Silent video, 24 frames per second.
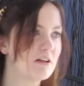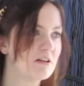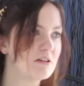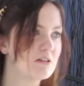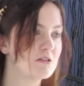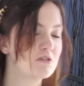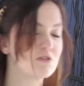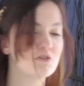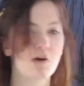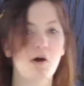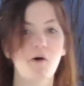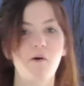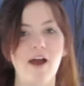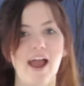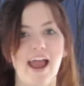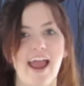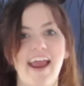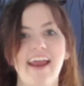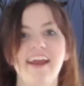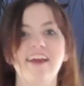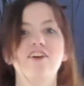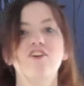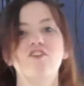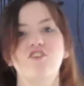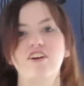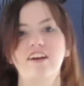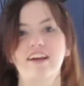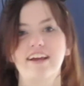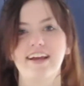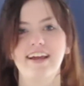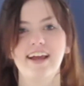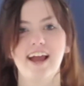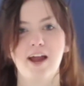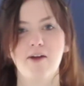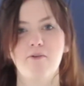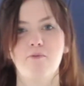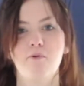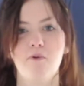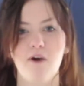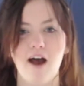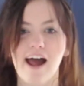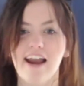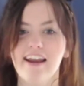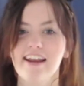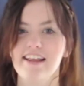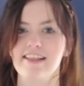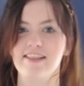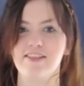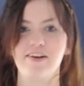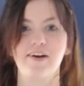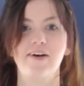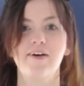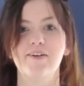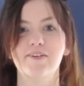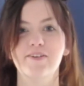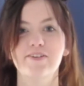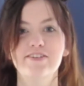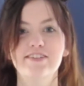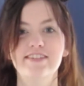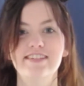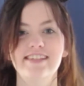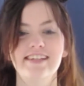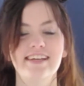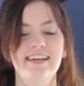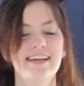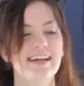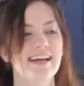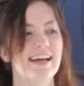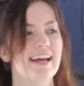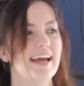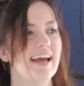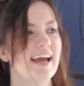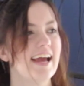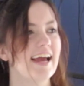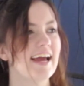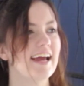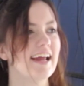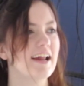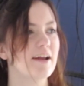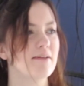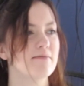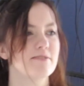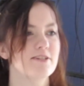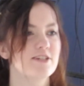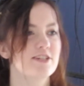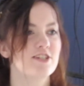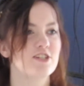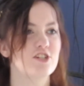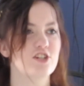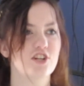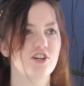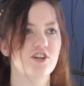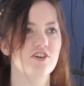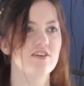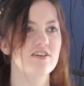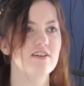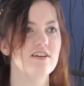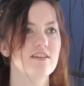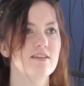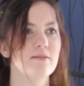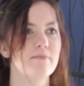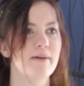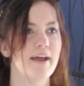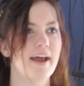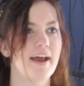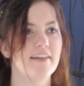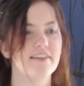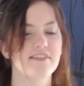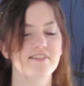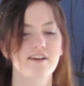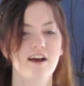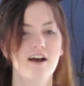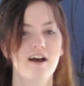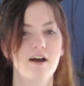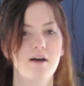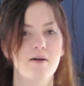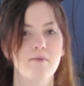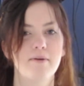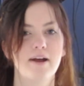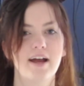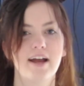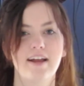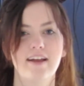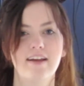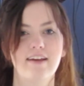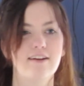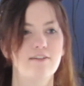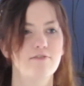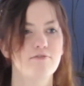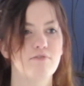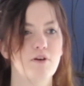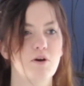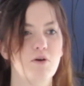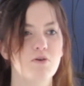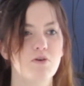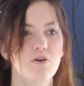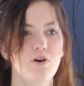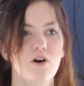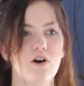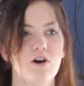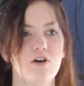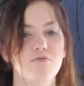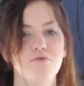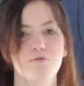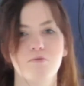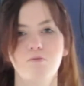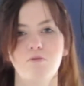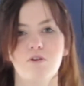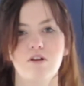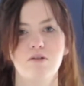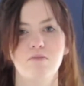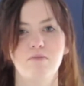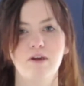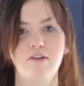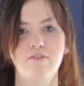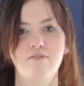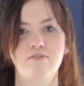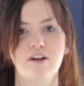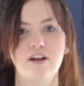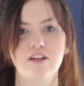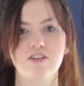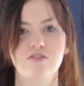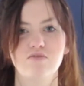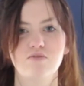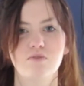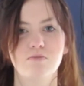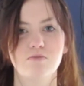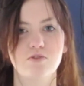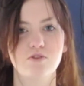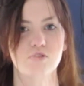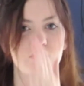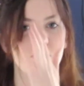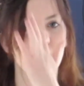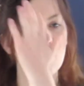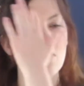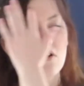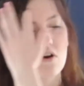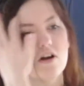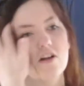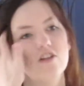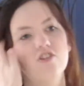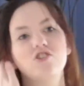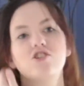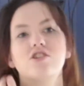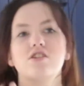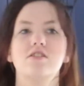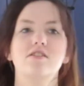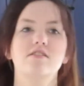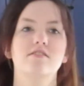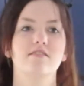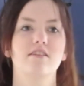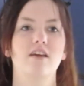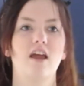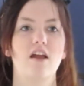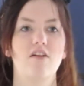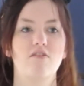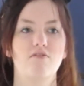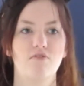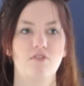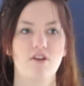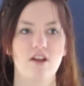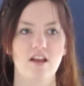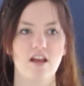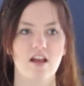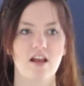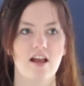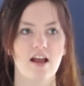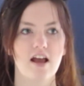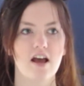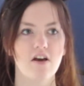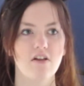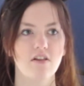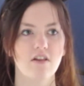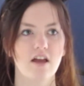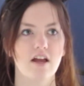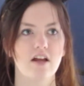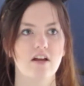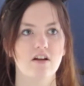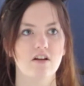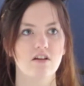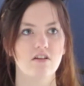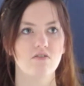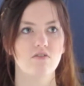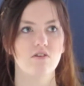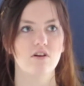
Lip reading: so hangry. I wanted those. And I'm just chilling in the bathtub. I get a phone call from one of my friends from school, and she's like freaking out, like, are you